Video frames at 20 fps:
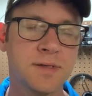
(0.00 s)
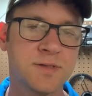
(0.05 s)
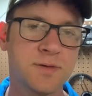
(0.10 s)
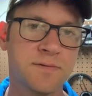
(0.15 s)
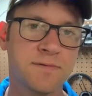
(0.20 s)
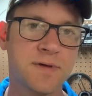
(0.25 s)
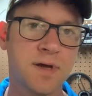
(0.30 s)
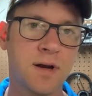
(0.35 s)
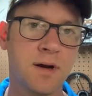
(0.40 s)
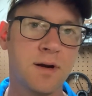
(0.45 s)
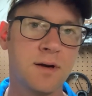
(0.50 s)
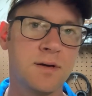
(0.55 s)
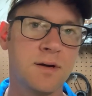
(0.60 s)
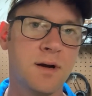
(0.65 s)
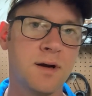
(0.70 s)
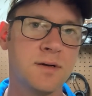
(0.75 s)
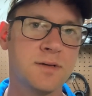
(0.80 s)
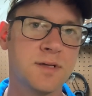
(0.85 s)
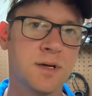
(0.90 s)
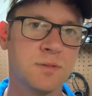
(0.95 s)
got our
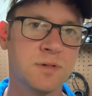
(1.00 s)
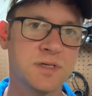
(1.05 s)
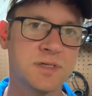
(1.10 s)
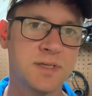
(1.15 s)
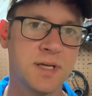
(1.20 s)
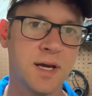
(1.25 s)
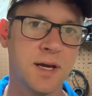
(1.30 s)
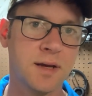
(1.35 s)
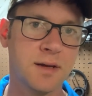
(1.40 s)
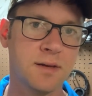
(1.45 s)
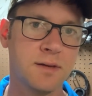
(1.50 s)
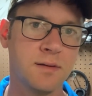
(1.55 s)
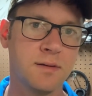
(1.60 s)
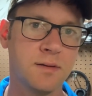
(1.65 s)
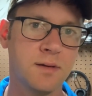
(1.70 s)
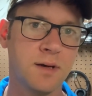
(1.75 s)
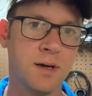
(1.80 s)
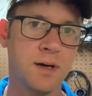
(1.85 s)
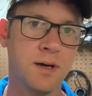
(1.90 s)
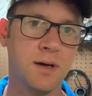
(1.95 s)
double stack
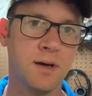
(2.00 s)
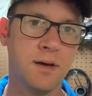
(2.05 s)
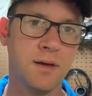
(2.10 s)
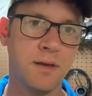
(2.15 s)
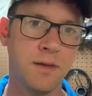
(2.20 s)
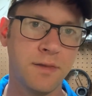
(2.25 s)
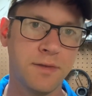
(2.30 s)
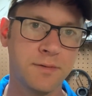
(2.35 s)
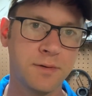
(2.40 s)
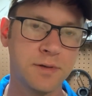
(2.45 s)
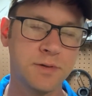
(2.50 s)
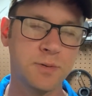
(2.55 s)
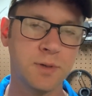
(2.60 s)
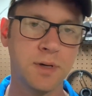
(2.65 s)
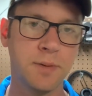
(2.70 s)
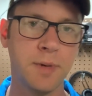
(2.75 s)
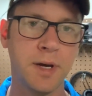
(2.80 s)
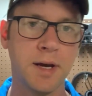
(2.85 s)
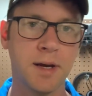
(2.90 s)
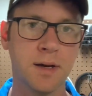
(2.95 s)
320
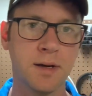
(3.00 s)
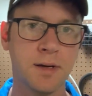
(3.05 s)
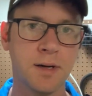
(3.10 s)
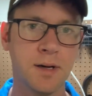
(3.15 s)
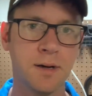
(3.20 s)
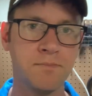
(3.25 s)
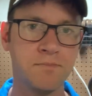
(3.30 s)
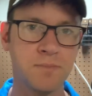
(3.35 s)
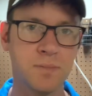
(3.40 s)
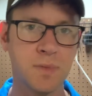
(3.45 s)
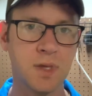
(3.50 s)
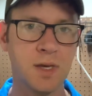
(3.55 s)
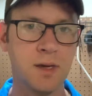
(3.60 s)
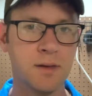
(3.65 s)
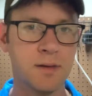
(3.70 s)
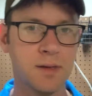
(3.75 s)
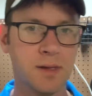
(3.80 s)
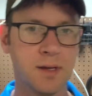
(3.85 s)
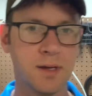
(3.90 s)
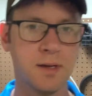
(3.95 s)
mag in here in
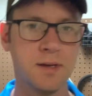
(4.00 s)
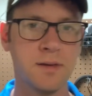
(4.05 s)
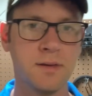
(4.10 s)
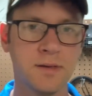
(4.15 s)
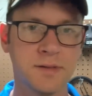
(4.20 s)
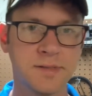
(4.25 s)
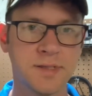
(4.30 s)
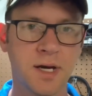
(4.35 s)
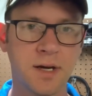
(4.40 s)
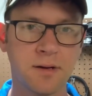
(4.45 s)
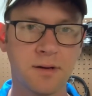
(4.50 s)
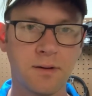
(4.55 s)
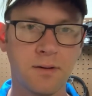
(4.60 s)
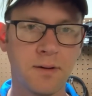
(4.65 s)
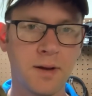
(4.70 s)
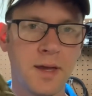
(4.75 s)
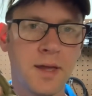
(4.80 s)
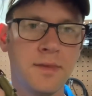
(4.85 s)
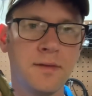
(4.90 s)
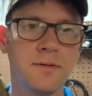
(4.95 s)
the Taco,
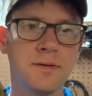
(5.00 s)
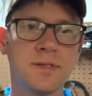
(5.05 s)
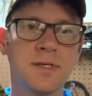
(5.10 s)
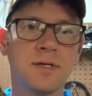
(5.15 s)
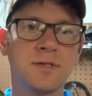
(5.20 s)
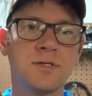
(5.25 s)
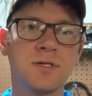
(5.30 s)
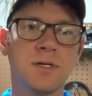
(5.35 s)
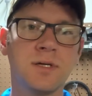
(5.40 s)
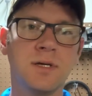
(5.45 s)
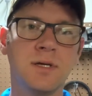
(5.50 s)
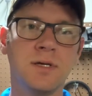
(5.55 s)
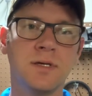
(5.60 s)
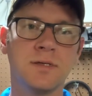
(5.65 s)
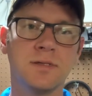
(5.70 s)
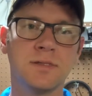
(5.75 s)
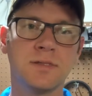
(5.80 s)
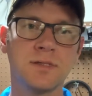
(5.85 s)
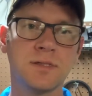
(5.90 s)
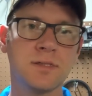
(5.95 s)
and the retention
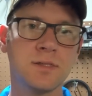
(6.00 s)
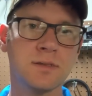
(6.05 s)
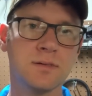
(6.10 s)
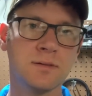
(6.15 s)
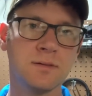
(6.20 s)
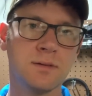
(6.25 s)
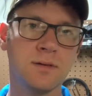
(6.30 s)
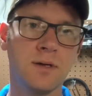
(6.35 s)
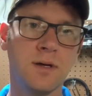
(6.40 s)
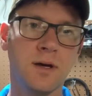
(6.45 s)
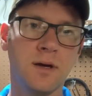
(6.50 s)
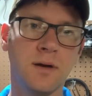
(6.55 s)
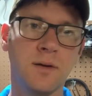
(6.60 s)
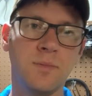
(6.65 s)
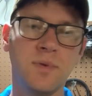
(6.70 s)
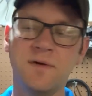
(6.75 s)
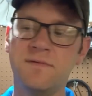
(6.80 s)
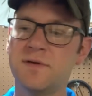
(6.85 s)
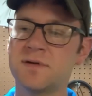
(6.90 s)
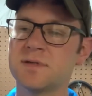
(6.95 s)
is
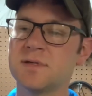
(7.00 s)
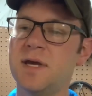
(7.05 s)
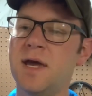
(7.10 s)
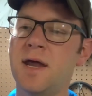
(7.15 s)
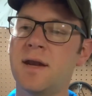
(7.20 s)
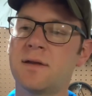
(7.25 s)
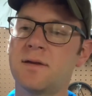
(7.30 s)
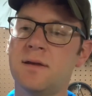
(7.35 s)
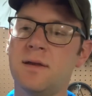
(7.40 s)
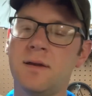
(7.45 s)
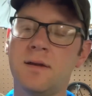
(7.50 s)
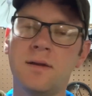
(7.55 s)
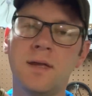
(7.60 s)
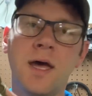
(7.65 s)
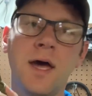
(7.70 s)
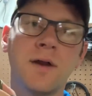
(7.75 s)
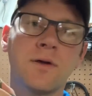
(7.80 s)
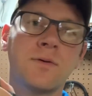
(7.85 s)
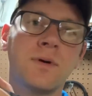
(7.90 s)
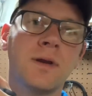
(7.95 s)
perfectly adequate.
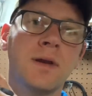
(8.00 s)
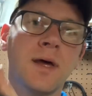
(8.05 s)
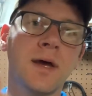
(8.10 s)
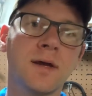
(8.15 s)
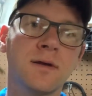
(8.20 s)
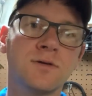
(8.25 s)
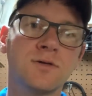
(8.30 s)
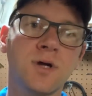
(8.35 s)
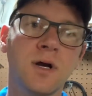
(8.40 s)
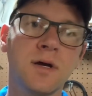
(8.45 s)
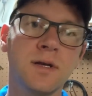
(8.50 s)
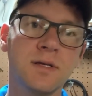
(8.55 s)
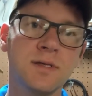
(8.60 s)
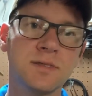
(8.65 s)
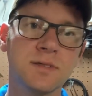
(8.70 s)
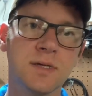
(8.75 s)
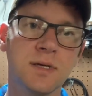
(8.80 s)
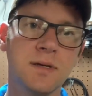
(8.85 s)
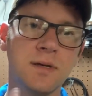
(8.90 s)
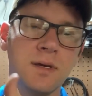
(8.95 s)
I can draw it
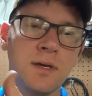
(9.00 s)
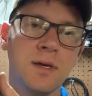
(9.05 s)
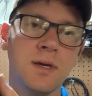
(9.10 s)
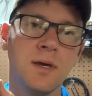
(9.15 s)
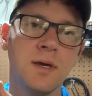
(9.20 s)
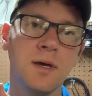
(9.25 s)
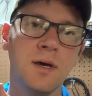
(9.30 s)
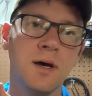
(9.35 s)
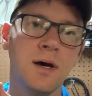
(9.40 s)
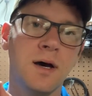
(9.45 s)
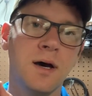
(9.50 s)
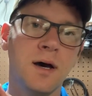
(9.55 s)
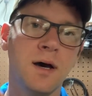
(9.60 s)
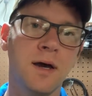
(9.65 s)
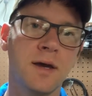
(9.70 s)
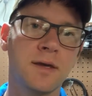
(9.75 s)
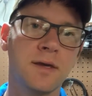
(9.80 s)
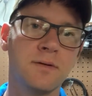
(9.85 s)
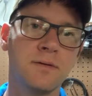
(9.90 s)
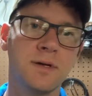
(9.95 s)
easily, I
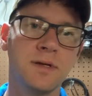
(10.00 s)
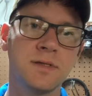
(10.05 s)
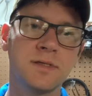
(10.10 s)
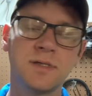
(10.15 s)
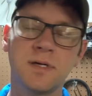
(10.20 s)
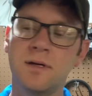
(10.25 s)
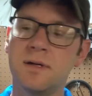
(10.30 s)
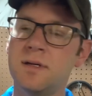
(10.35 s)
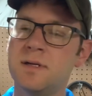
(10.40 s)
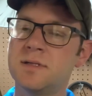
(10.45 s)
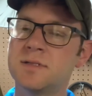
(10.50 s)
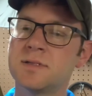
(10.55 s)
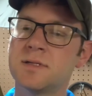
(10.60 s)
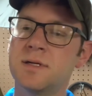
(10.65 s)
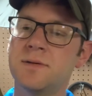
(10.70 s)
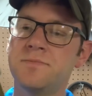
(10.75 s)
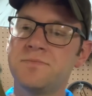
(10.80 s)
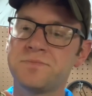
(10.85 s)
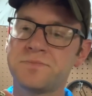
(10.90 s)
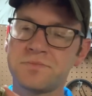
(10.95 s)
can reinsert it easily,
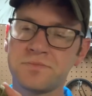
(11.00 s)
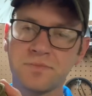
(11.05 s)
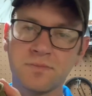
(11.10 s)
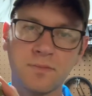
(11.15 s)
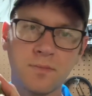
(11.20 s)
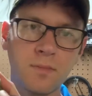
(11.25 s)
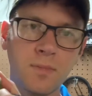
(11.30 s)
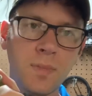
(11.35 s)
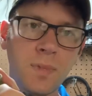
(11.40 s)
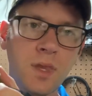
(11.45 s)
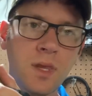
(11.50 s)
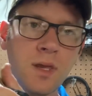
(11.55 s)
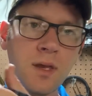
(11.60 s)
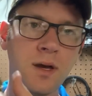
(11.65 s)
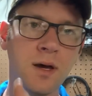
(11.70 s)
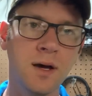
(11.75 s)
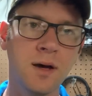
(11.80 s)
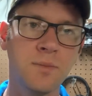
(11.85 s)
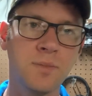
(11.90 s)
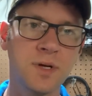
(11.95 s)

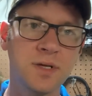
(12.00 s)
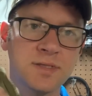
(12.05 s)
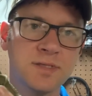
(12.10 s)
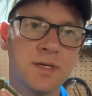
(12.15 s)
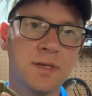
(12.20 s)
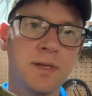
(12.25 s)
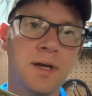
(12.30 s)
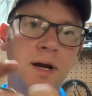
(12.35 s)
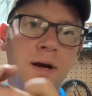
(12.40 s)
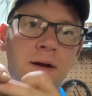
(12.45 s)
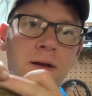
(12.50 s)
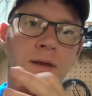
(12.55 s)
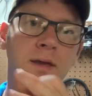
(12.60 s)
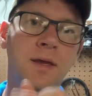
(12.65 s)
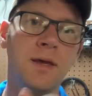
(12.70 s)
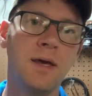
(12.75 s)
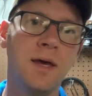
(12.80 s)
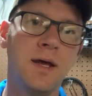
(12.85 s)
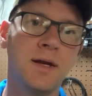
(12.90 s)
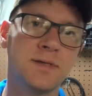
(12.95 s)
but it's in there,
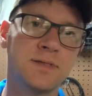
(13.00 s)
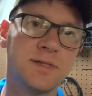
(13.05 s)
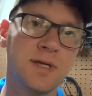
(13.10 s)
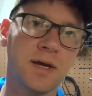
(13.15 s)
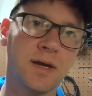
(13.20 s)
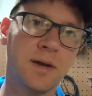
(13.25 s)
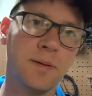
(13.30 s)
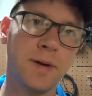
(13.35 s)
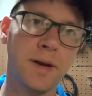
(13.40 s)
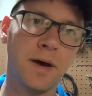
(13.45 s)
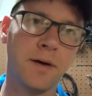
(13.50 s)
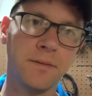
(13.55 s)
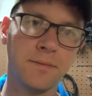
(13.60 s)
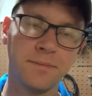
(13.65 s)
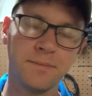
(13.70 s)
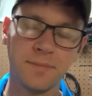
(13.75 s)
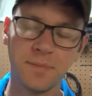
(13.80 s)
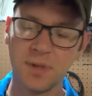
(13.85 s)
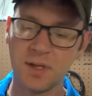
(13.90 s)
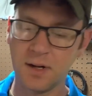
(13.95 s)
and it's not coming out.
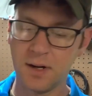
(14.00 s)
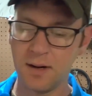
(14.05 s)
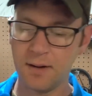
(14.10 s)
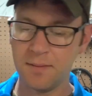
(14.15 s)
All right.